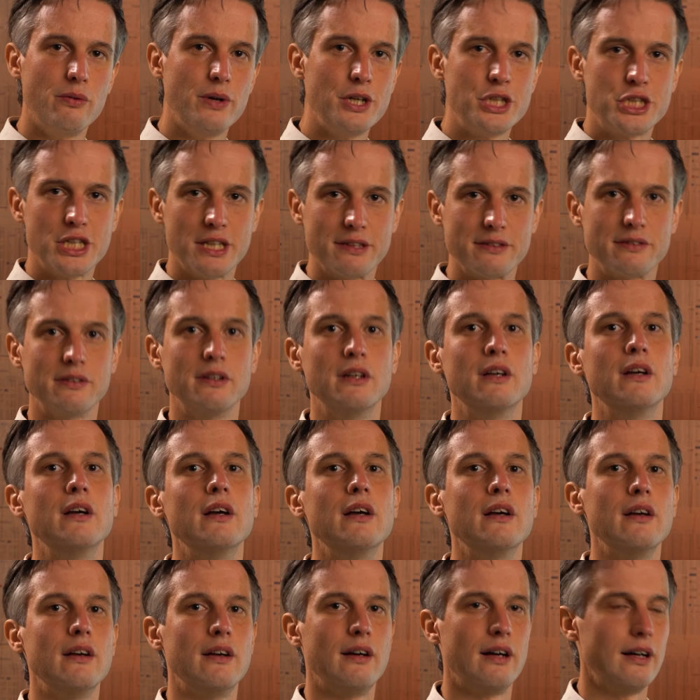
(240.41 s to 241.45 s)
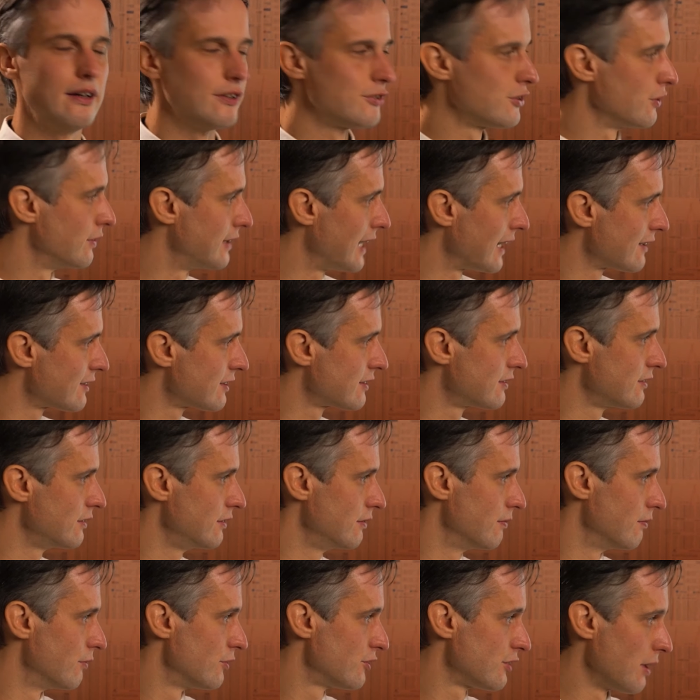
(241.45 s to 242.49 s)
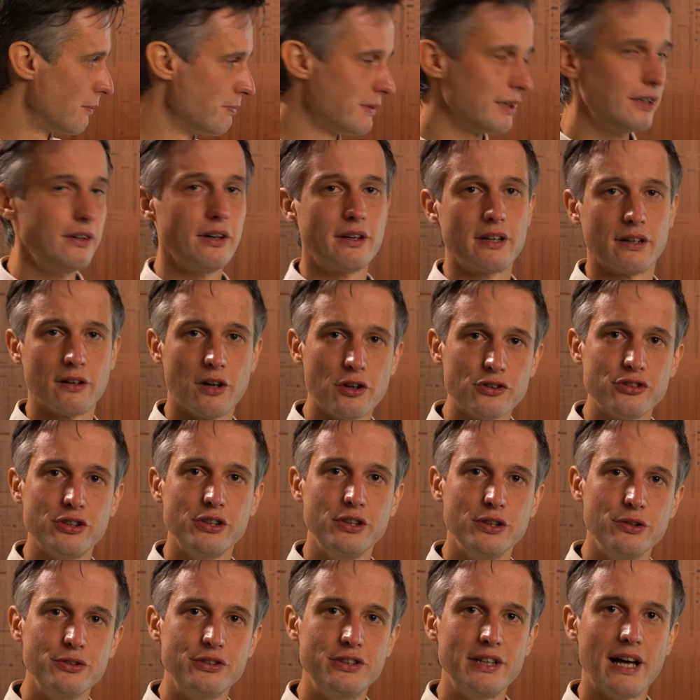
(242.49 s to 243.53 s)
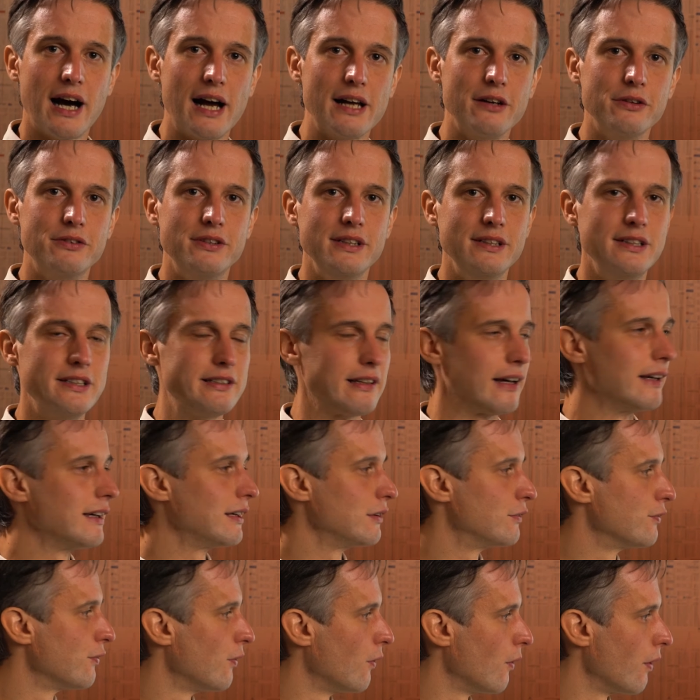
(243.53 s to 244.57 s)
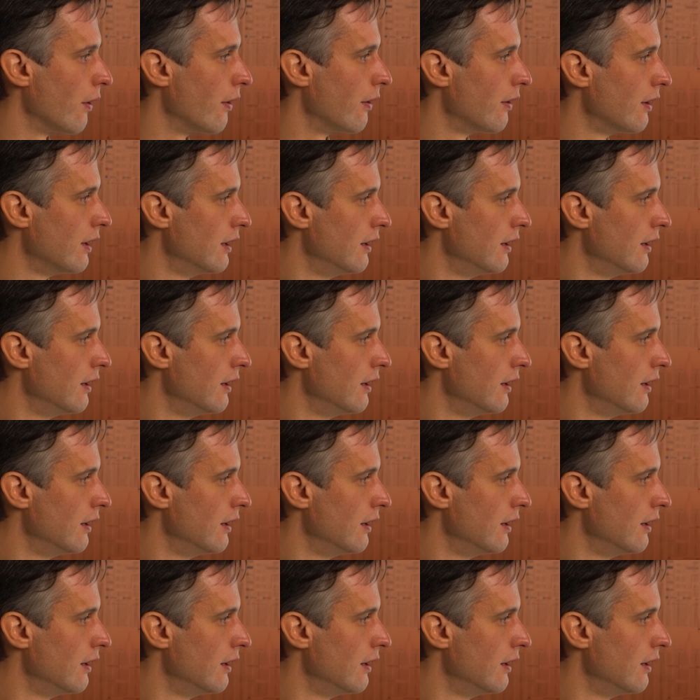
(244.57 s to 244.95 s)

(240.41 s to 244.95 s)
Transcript: rigid? So that's something you can also use the IoT Design Kit for.